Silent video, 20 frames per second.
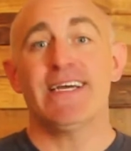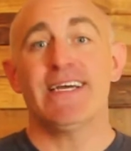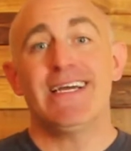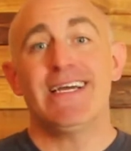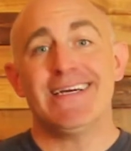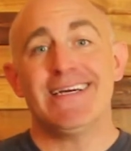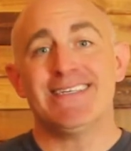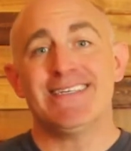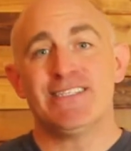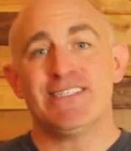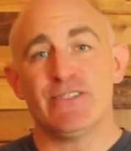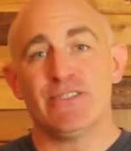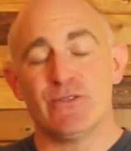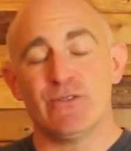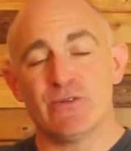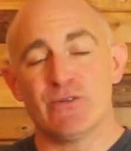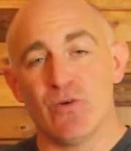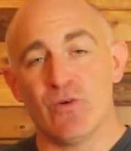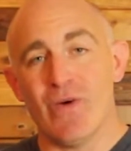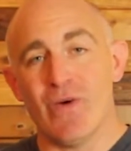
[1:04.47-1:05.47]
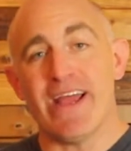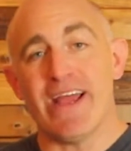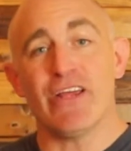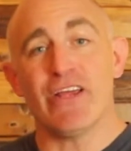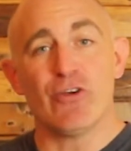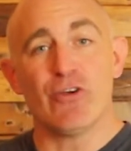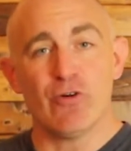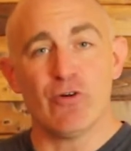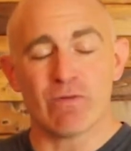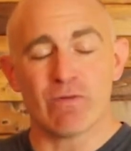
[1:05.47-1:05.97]
into the way
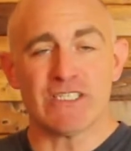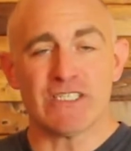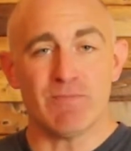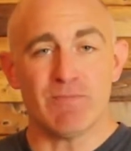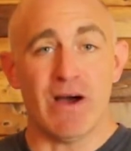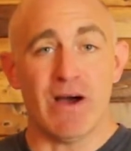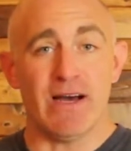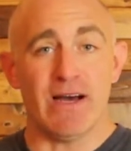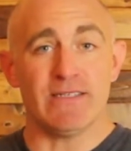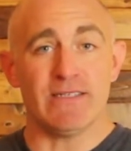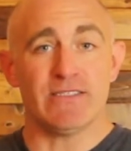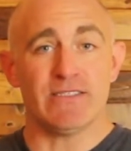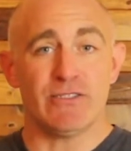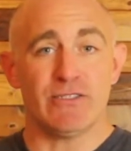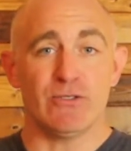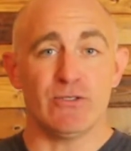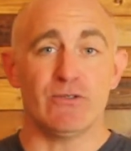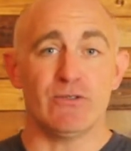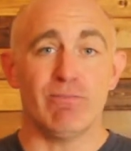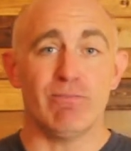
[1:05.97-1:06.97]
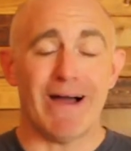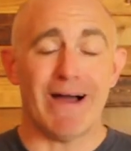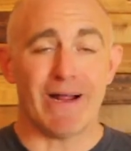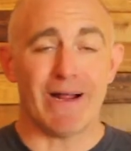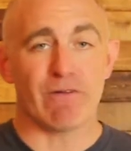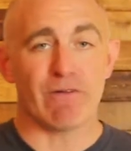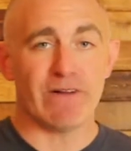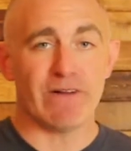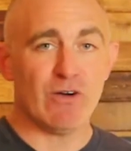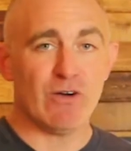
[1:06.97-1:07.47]
you respond to
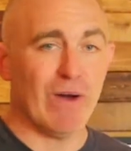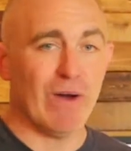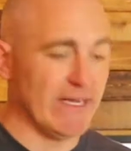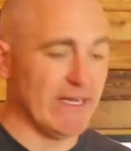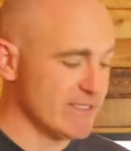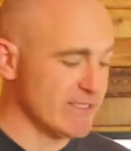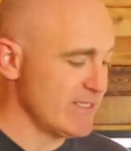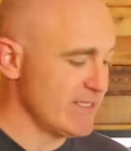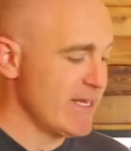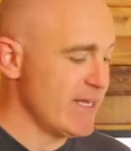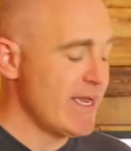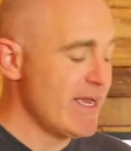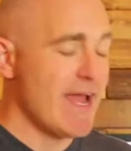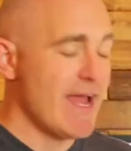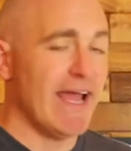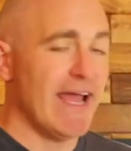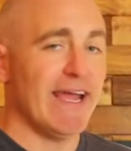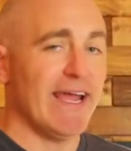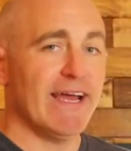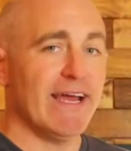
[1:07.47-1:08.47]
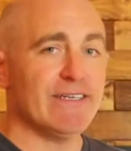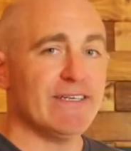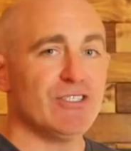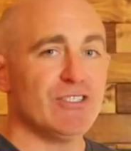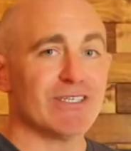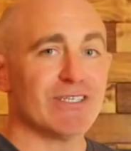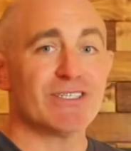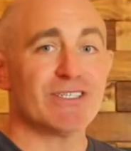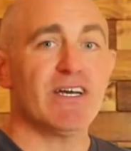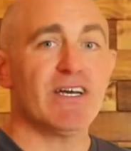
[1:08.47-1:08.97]
buyer requests, and
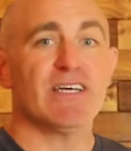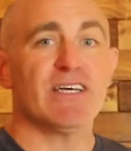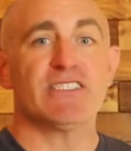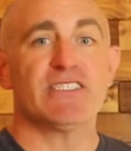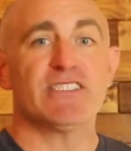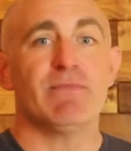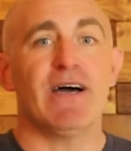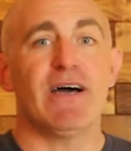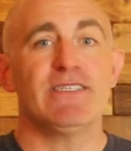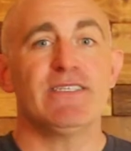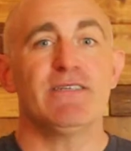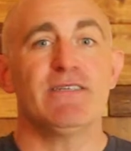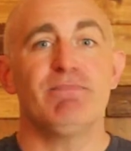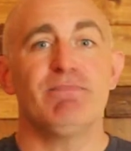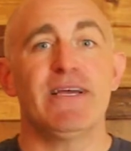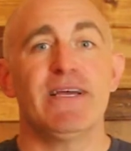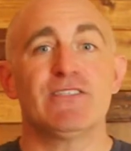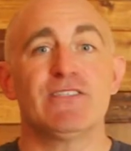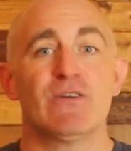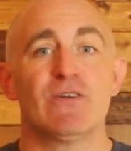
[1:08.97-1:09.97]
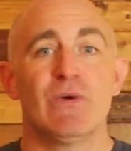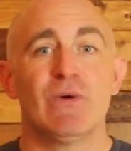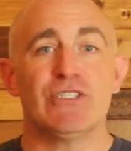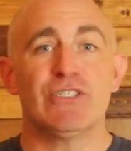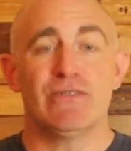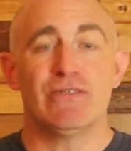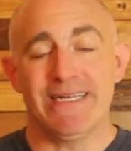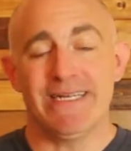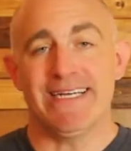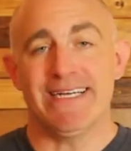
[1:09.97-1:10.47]
just customize it based on
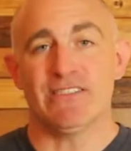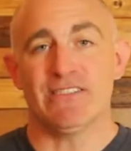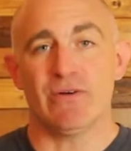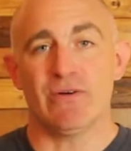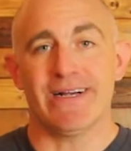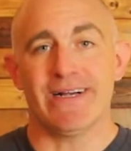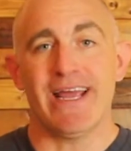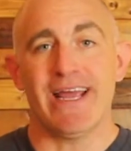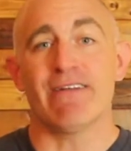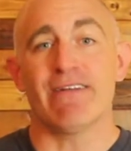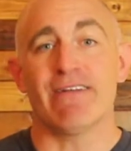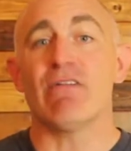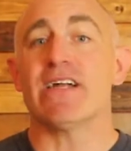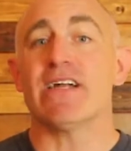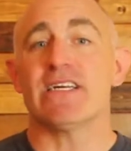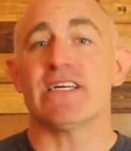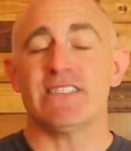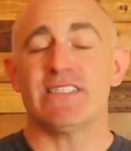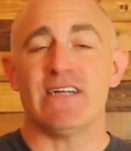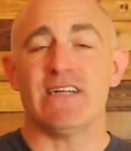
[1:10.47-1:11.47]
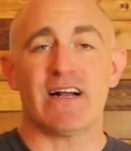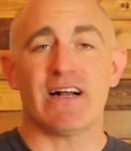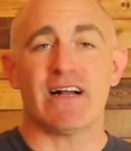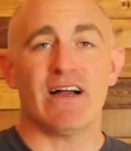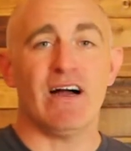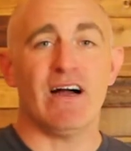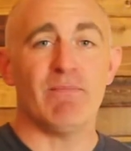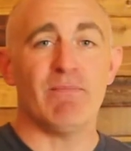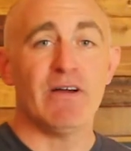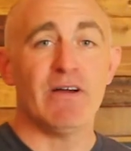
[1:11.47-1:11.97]
what you need. So again,
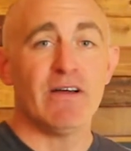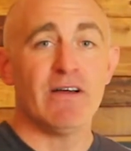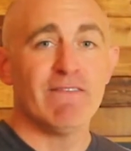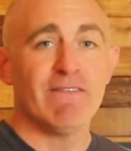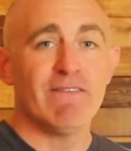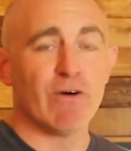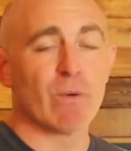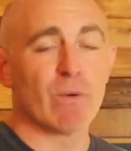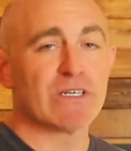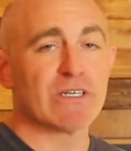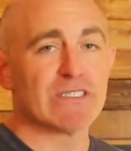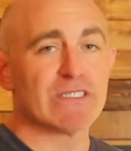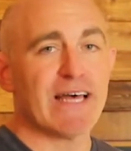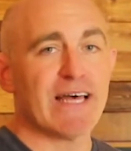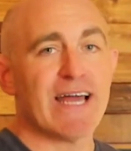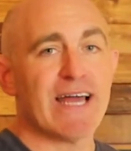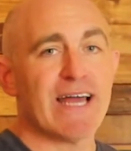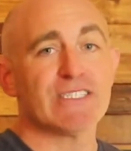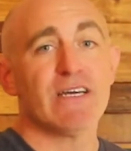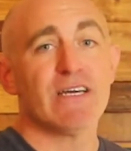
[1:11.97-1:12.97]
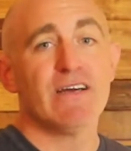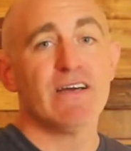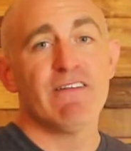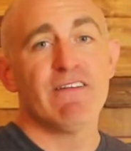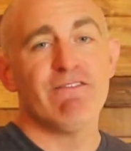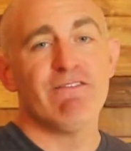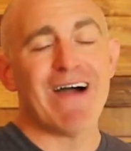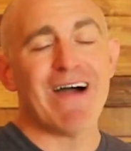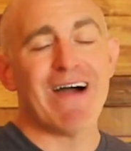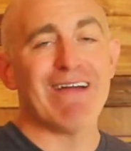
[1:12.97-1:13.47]

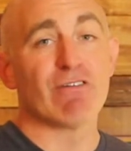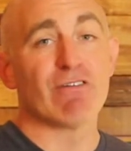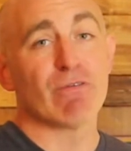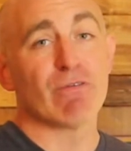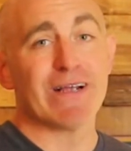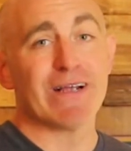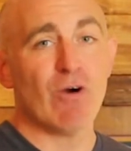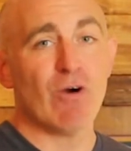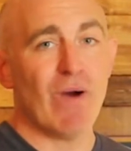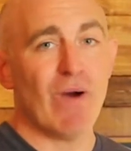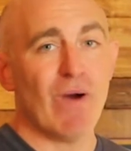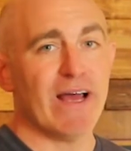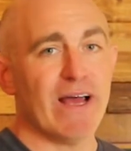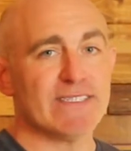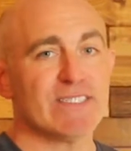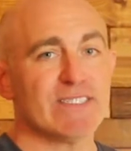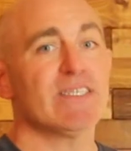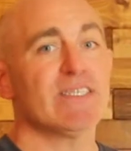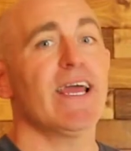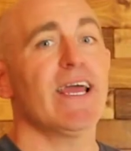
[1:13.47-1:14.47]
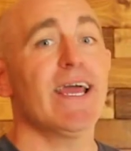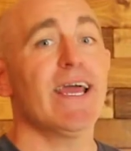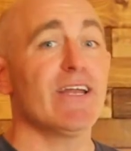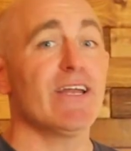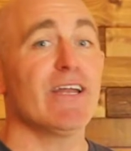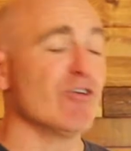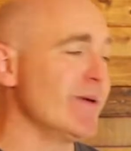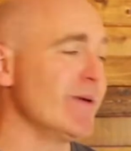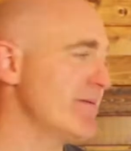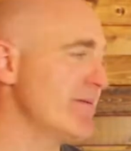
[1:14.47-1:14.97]
rondesi.com/Fiverr requests,
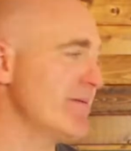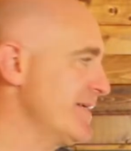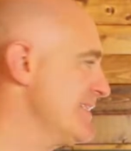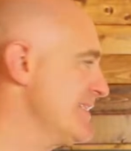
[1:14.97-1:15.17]
and you'll be able to get